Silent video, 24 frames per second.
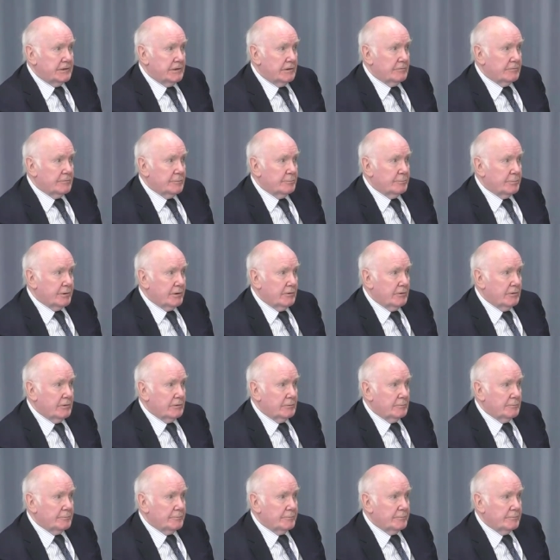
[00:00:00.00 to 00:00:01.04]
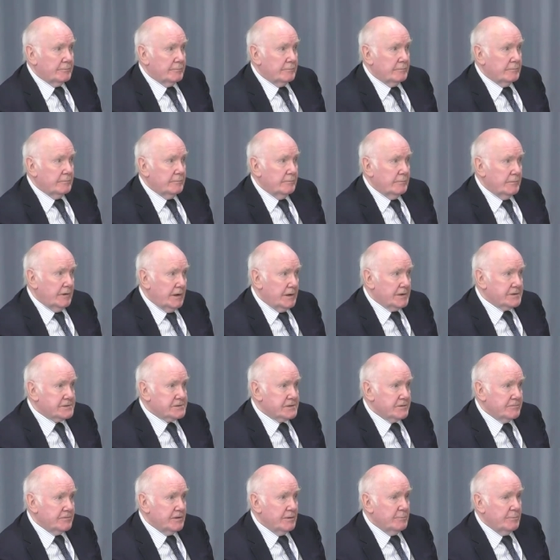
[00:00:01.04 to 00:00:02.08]
Did they have the power?
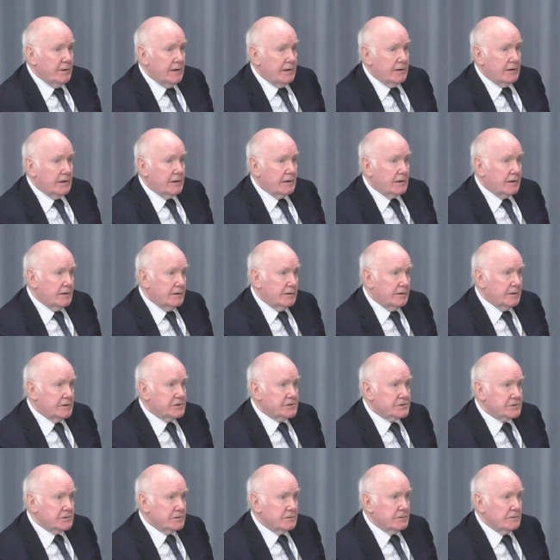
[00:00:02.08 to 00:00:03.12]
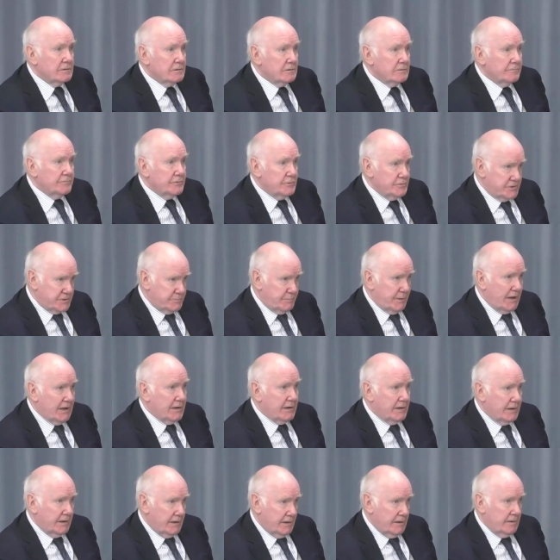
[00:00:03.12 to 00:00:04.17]
Yes, if they made it a condition of you
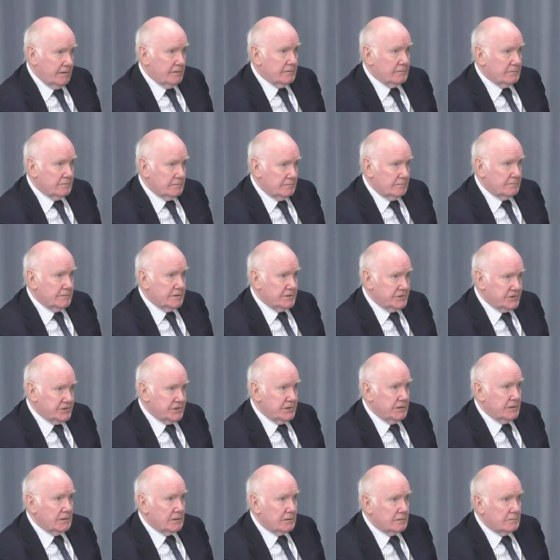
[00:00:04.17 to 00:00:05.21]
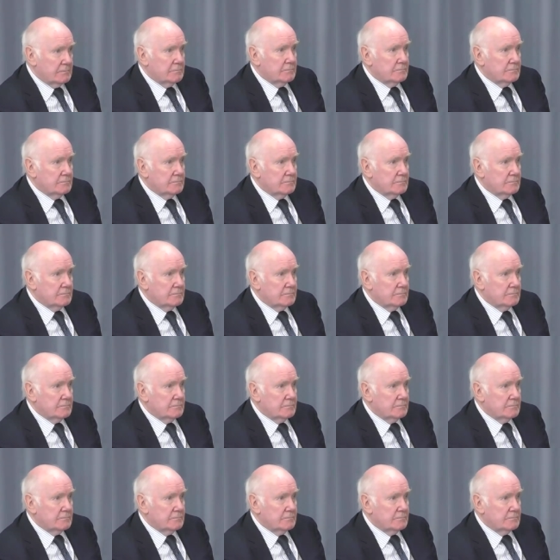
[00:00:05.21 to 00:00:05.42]
spending it this year.